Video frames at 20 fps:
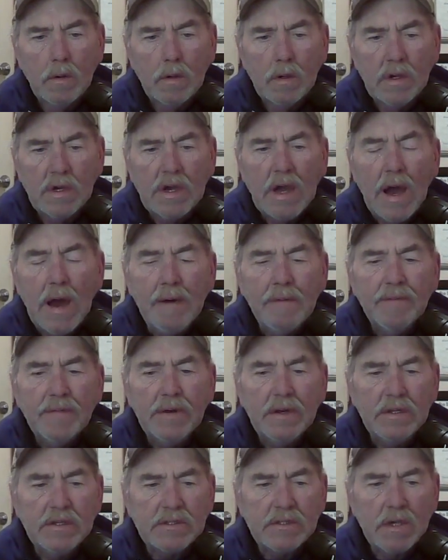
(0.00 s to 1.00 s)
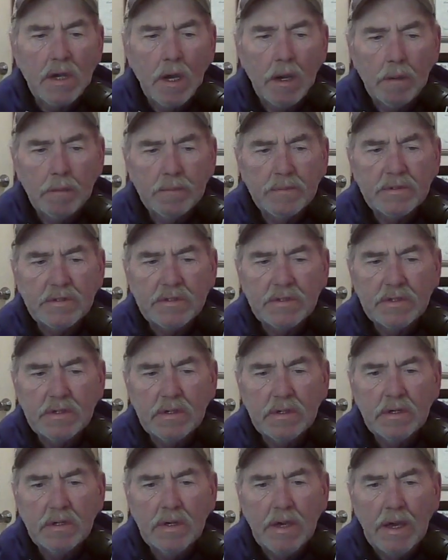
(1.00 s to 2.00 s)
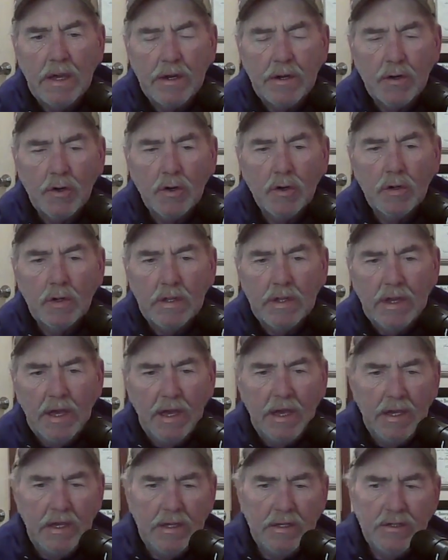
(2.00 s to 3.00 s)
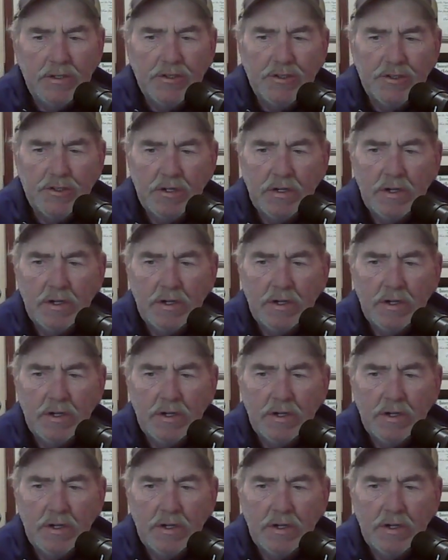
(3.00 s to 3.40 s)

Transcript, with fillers: confidence comes at an early age.